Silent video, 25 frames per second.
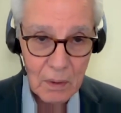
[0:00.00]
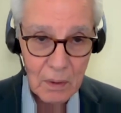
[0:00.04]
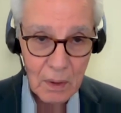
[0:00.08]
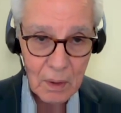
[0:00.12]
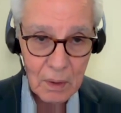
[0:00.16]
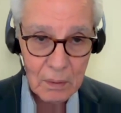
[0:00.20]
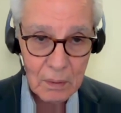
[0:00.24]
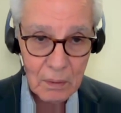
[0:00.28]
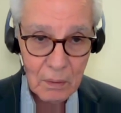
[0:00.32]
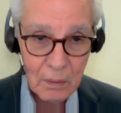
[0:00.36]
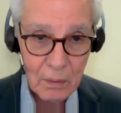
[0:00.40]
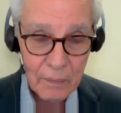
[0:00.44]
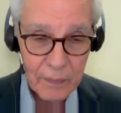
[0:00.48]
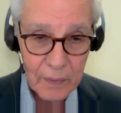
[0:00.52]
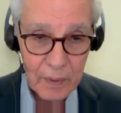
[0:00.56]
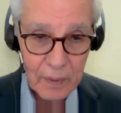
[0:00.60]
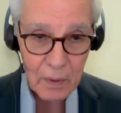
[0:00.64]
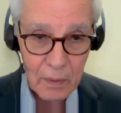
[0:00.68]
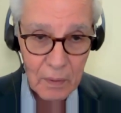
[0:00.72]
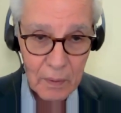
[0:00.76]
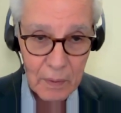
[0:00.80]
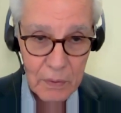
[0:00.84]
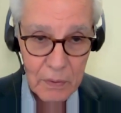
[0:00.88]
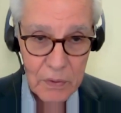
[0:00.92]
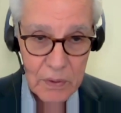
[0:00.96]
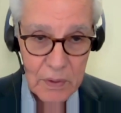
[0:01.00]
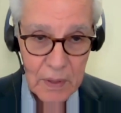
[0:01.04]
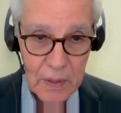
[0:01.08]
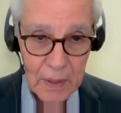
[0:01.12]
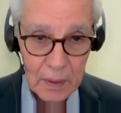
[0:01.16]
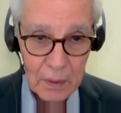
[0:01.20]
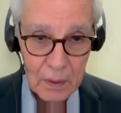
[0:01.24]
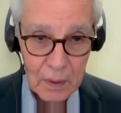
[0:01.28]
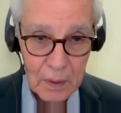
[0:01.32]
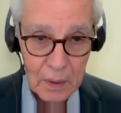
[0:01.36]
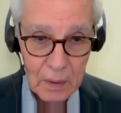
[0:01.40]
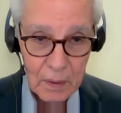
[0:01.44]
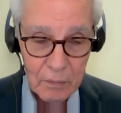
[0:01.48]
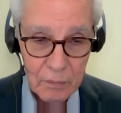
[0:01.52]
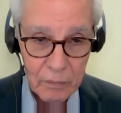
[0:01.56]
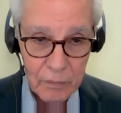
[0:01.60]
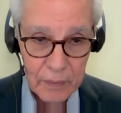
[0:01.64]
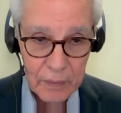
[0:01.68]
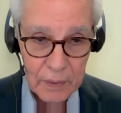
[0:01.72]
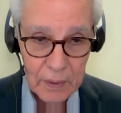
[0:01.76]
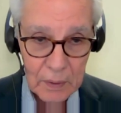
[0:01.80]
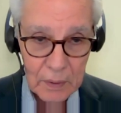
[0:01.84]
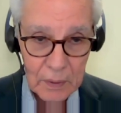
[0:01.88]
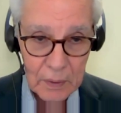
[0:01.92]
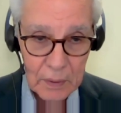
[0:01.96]
on on the current state of
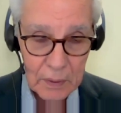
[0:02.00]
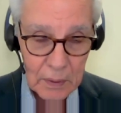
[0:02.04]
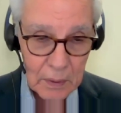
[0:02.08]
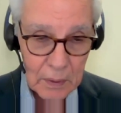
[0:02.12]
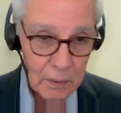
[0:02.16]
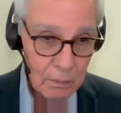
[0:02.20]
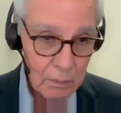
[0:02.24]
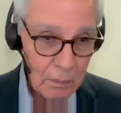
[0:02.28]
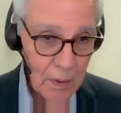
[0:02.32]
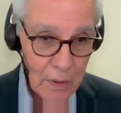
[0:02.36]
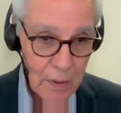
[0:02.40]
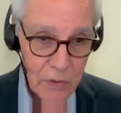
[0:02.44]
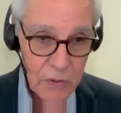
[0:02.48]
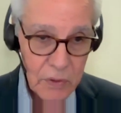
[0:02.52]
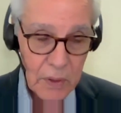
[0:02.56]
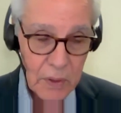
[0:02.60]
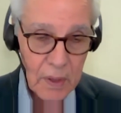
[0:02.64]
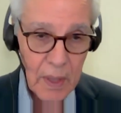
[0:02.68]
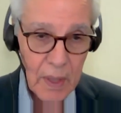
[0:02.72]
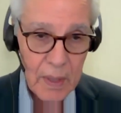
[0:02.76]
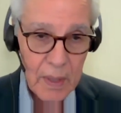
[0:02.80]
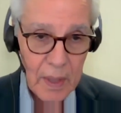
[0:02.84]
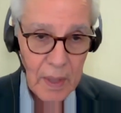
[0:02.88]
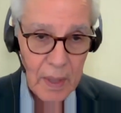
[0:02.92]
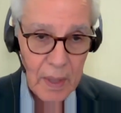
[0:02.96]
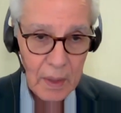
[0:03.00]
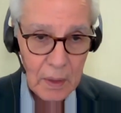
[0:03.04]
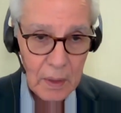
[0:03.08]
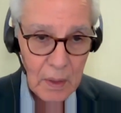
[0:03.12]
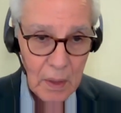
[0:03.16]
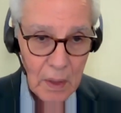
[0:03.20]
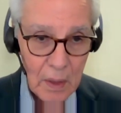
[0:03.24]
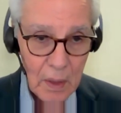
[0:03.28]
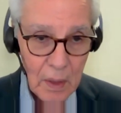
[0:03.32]
the Indian CAA.